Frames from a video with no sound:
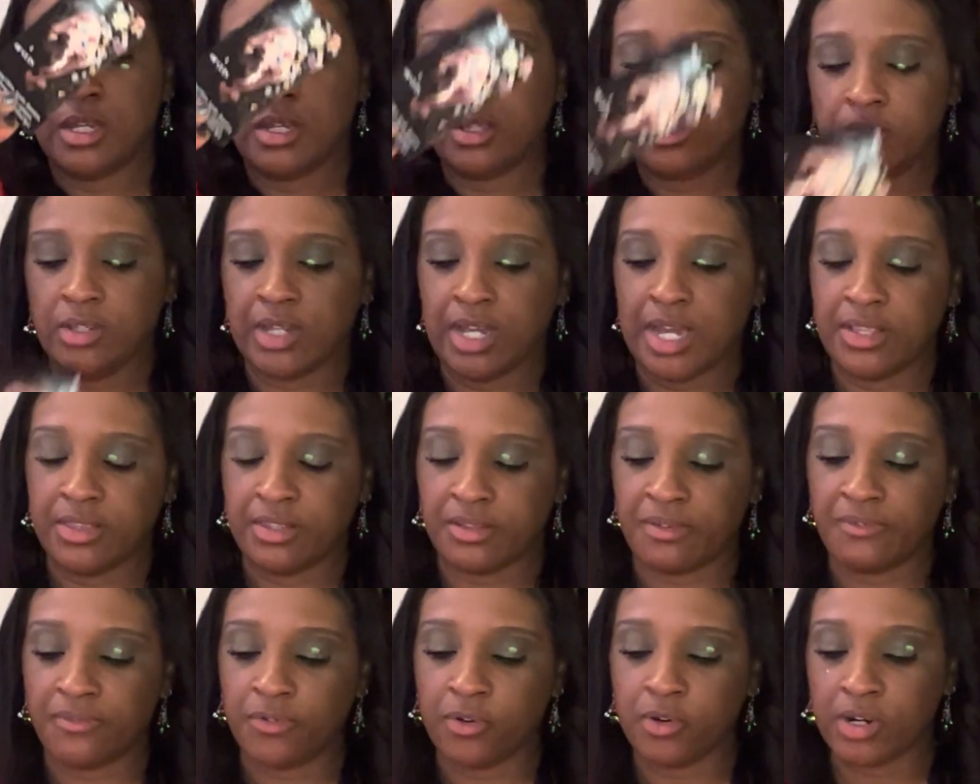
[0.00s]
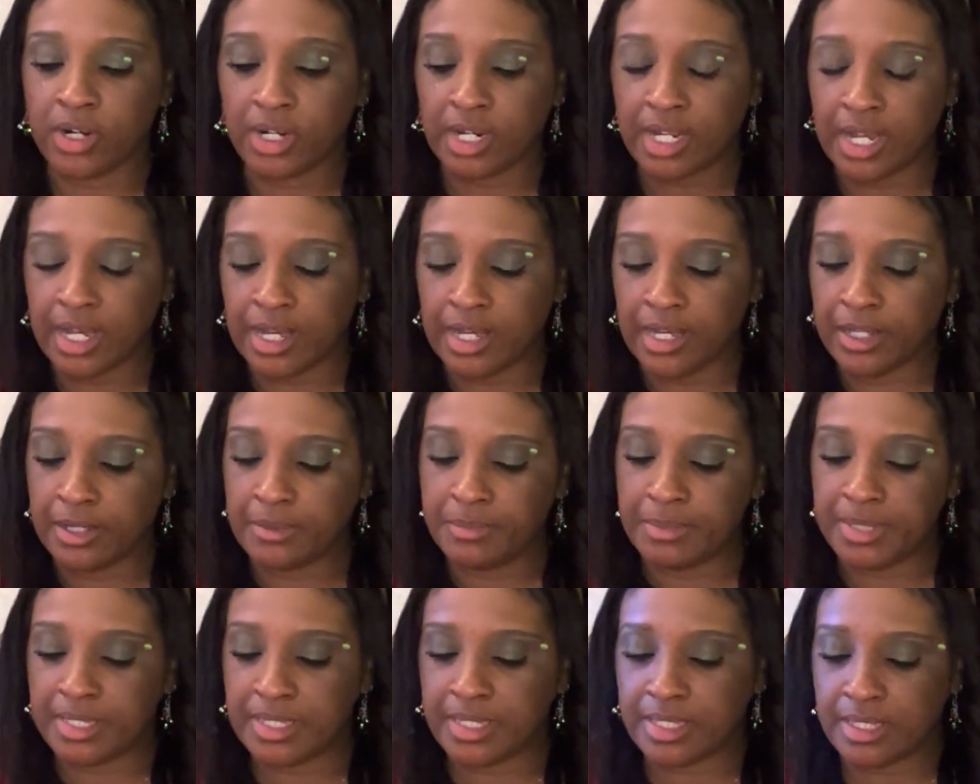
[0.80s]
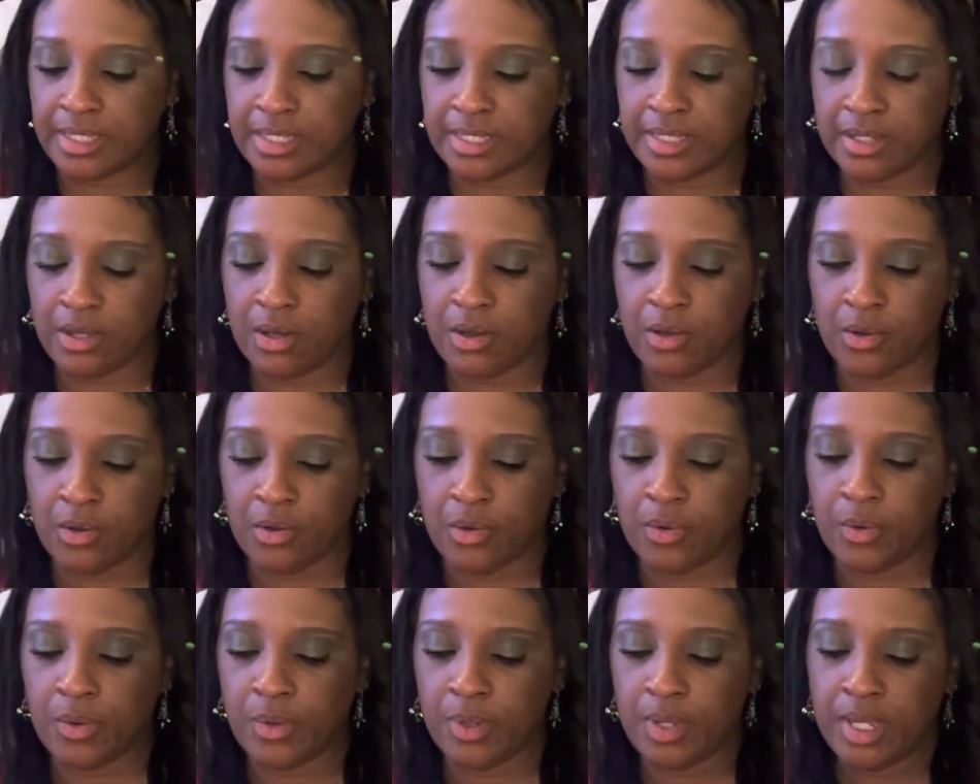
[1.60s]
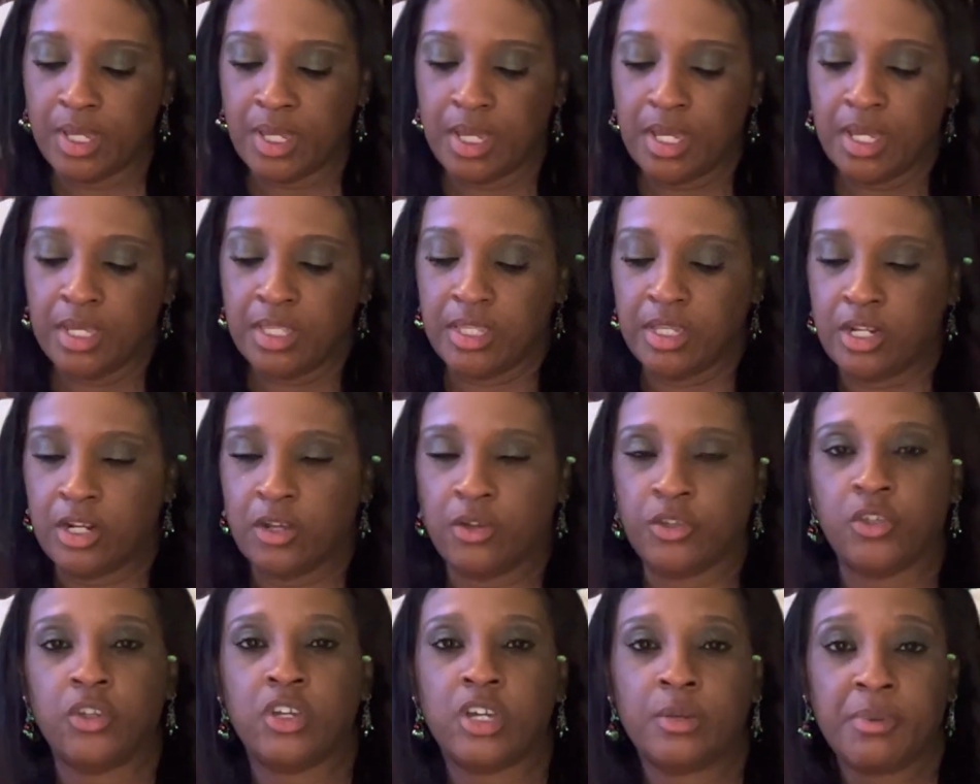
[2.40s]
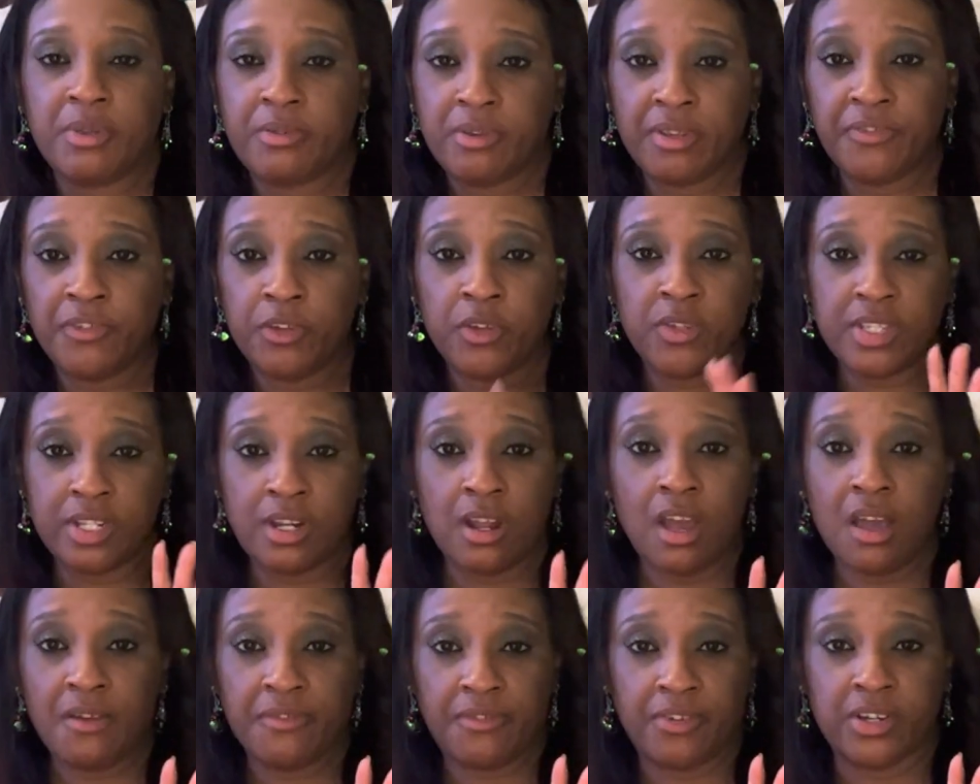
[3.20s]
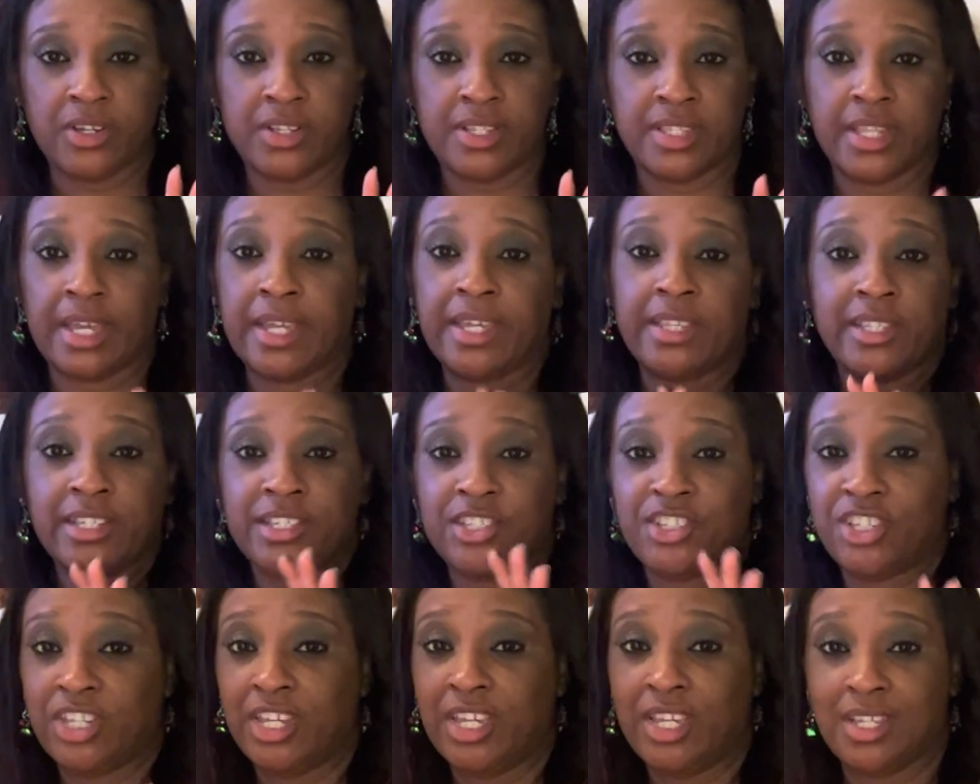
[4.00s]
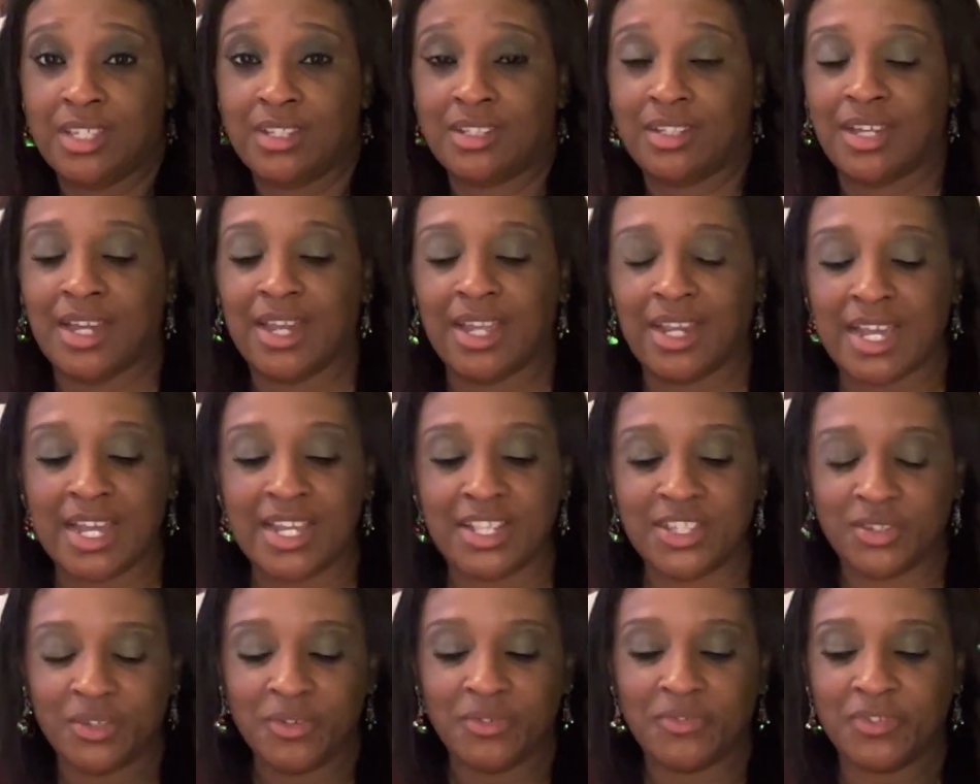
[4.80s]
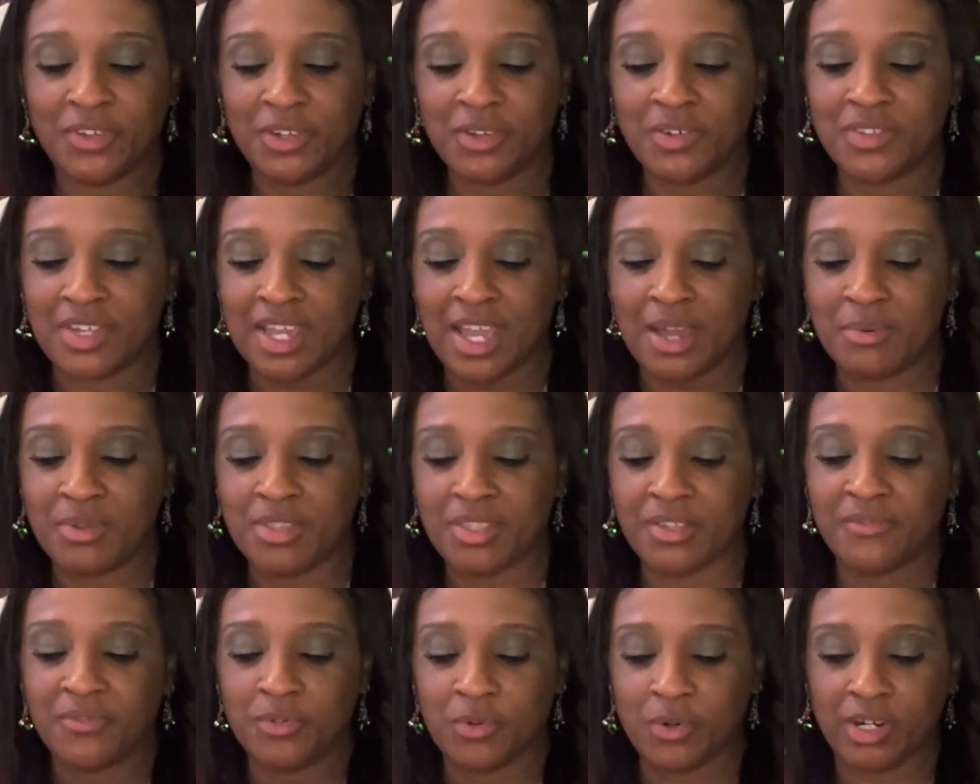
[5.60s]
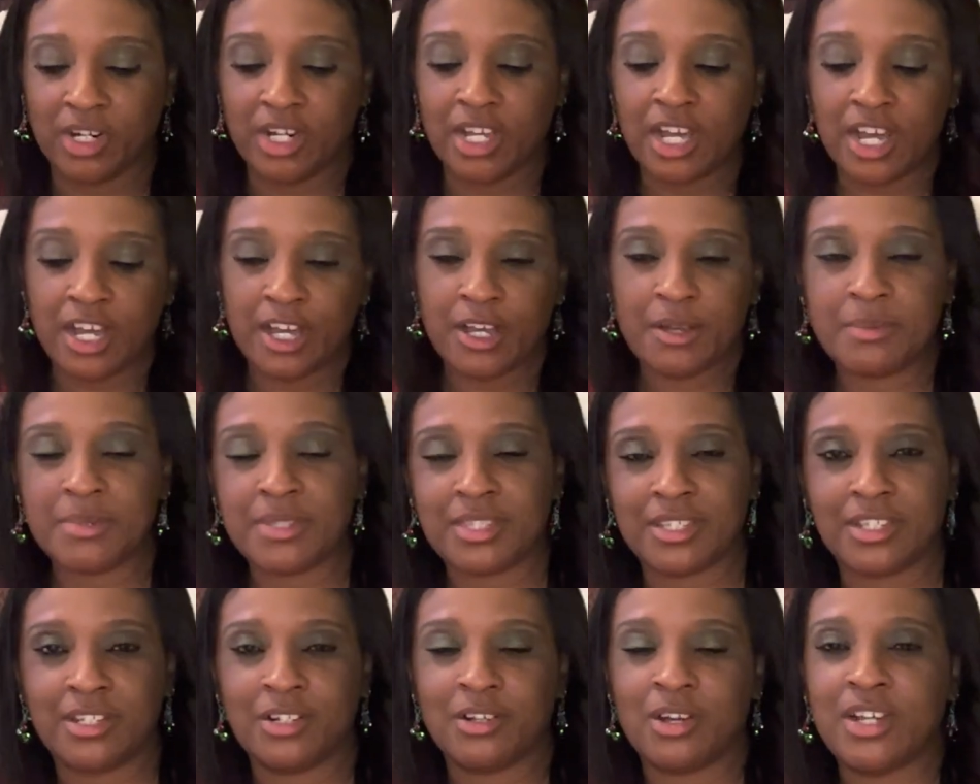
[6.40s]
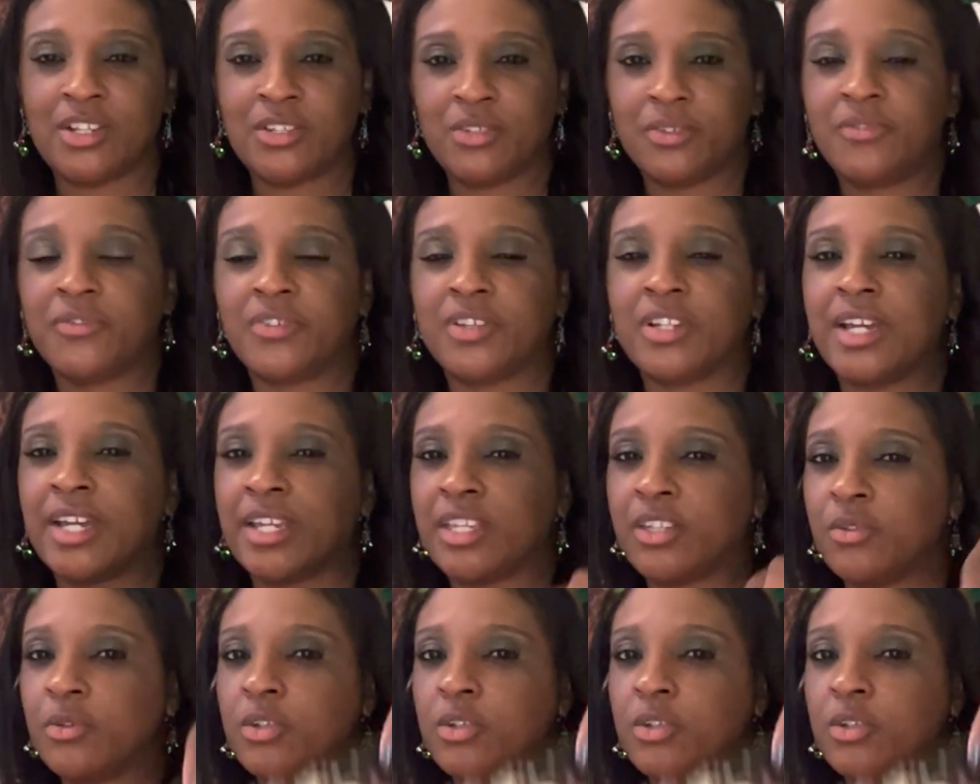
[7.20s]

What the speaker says: You got the Four Cups. So, you could be refusing offers, like legit. Like, I do feel that with the Four Cups. I do feel like you